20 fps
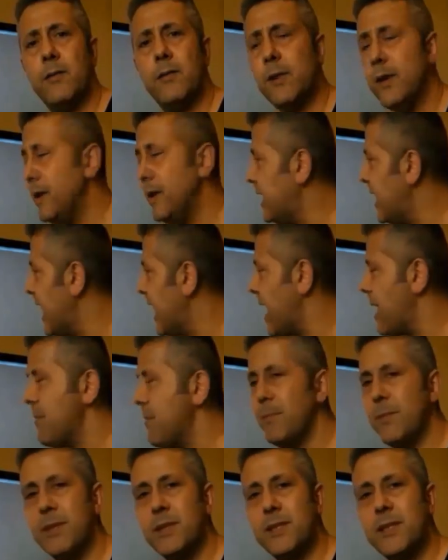Of
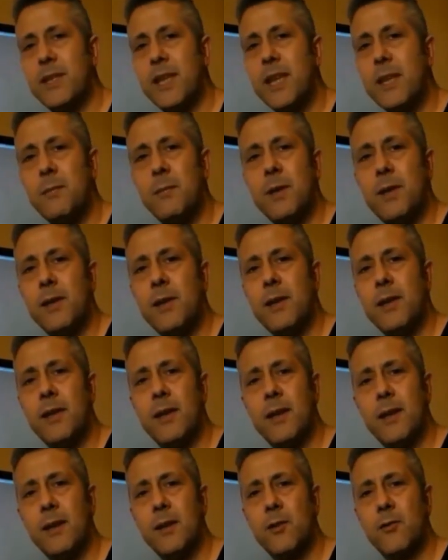Lam, this demon,
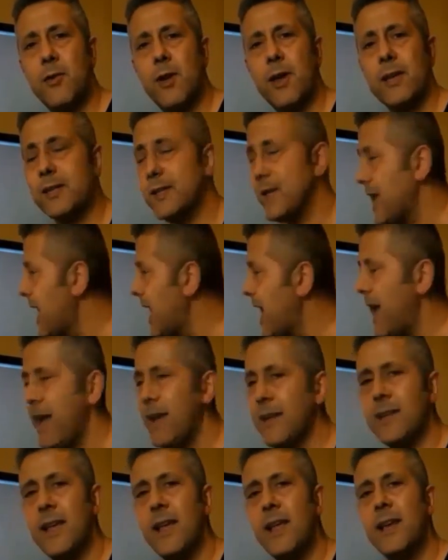uh, Grey's
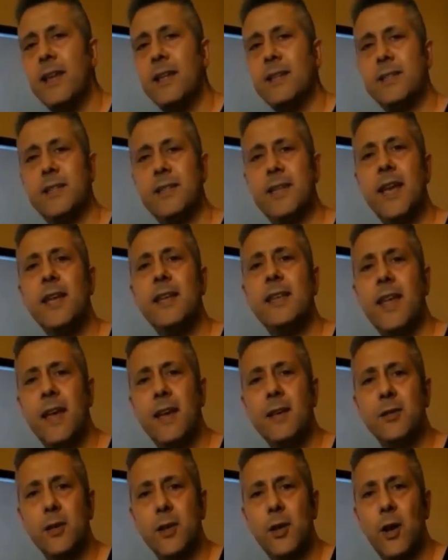head, let's take
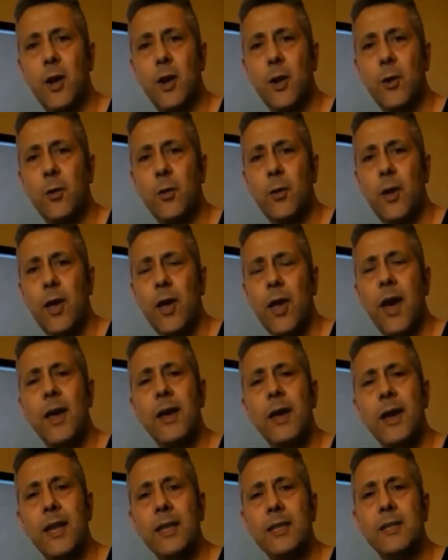that as a clue
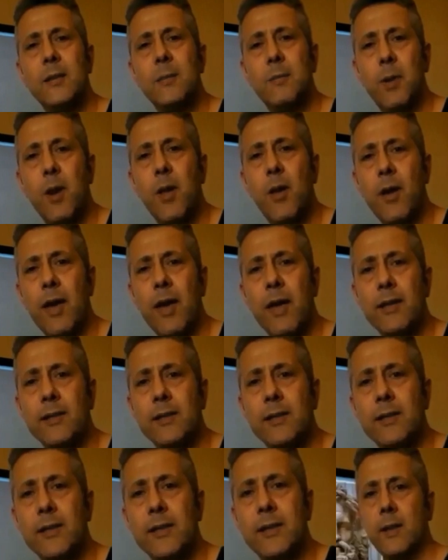and let's apply
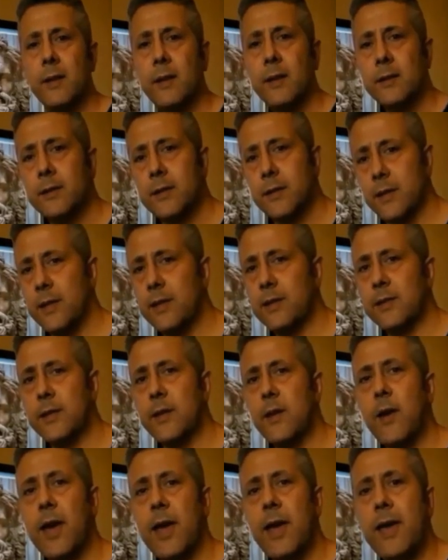it to
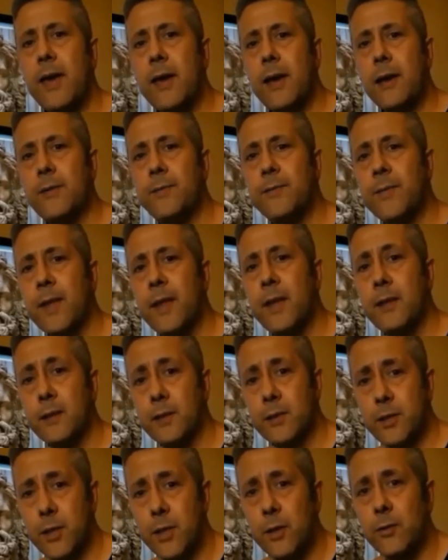this guy here,
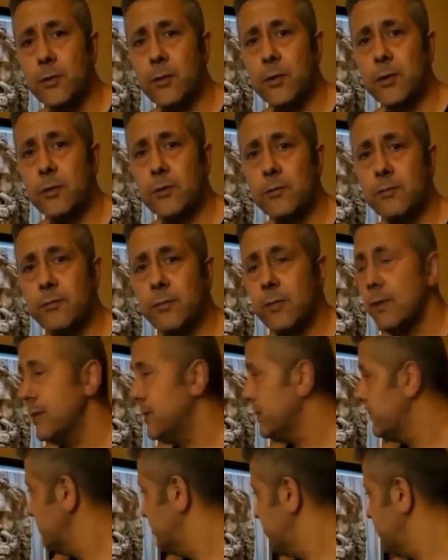Zeus.
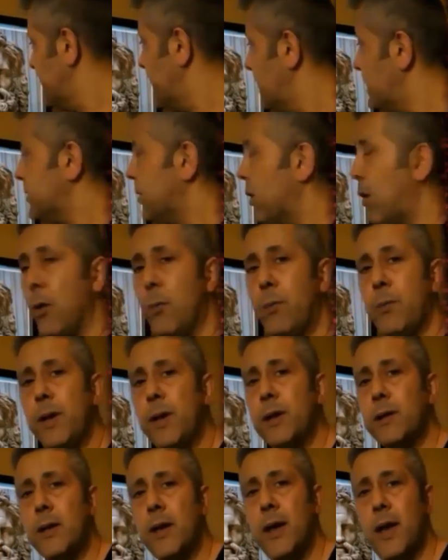He's got a
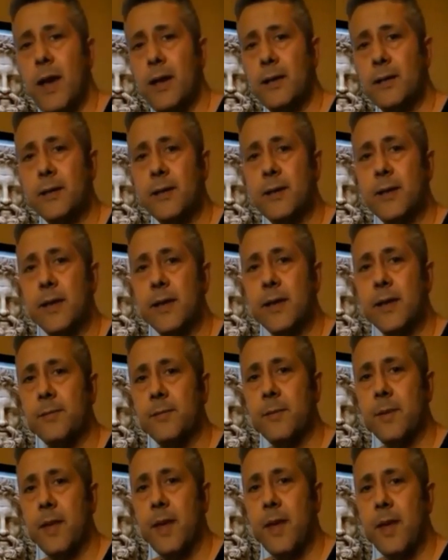beard, hasn't he?
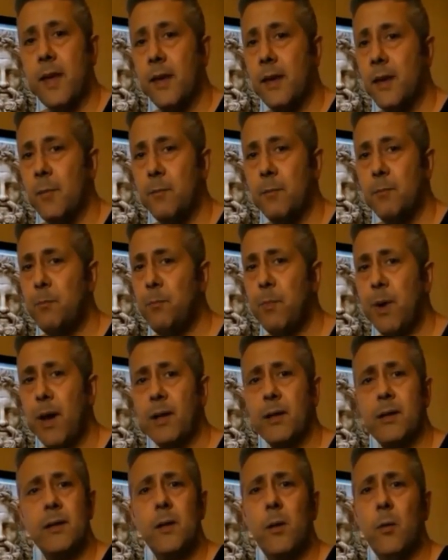
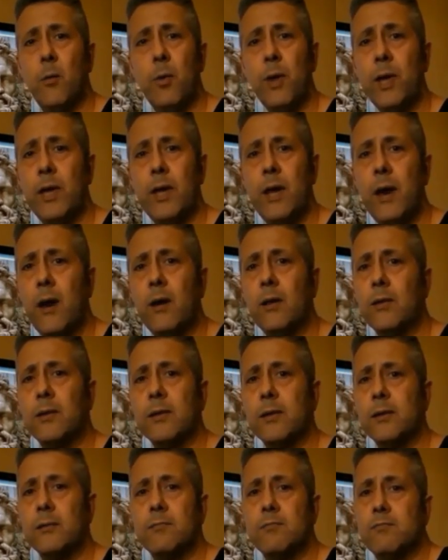But we
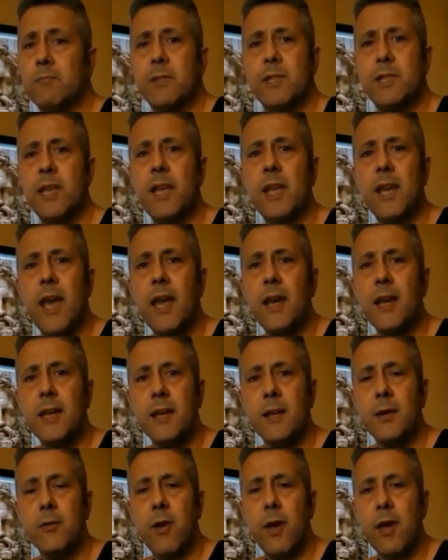can't see an
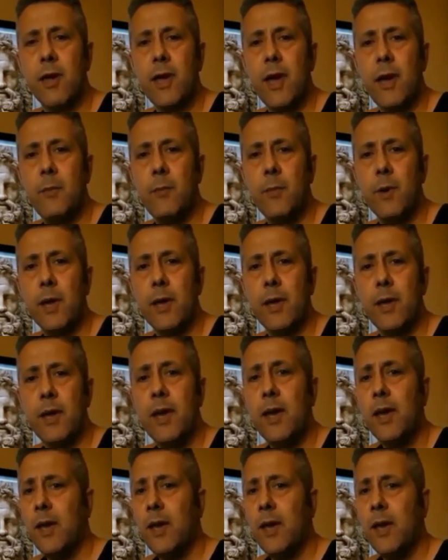alien grey, can we?